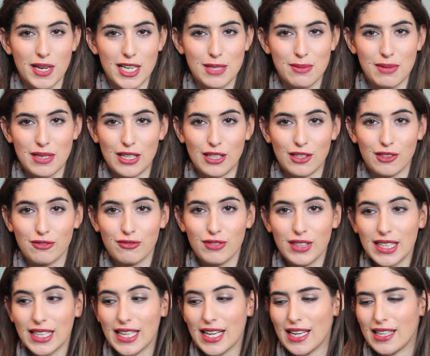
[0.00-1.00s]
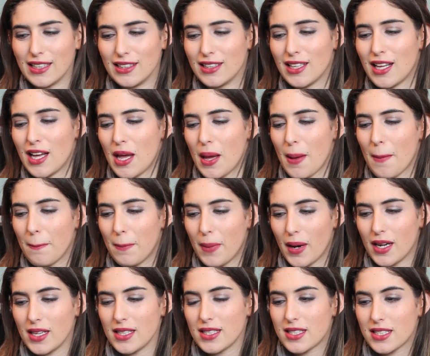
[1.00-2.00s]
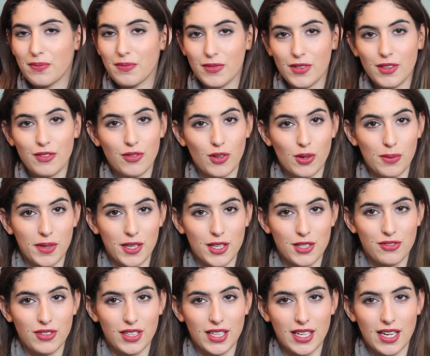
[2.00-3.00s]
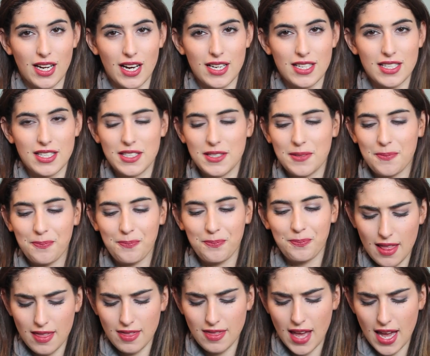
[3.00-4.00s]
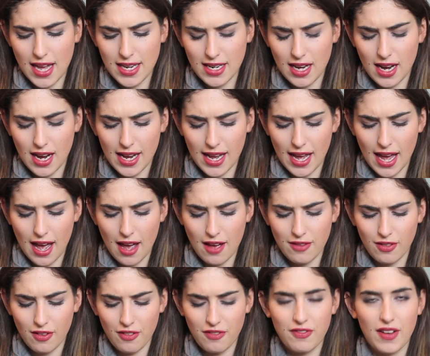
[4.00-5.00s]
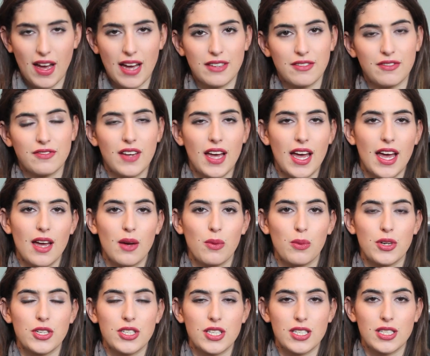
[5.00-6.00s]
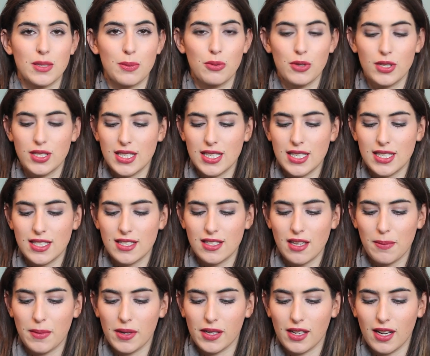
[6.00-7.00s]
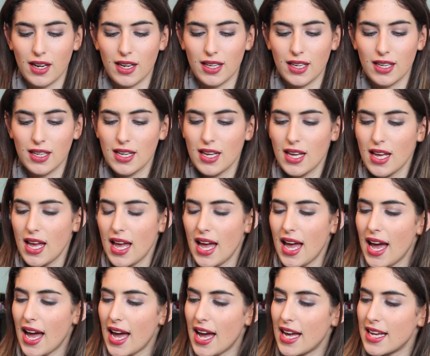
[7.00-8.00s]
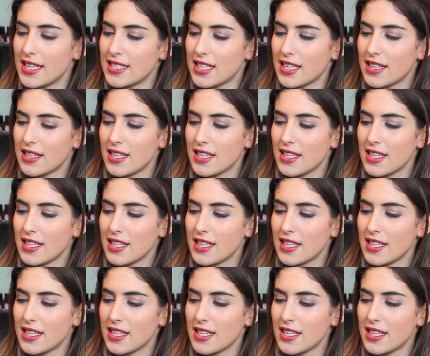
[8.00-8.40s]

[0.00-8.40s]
makes me look really ill, but the formula is really nice. Then I have Fanfare, which is a pretty summer colour, and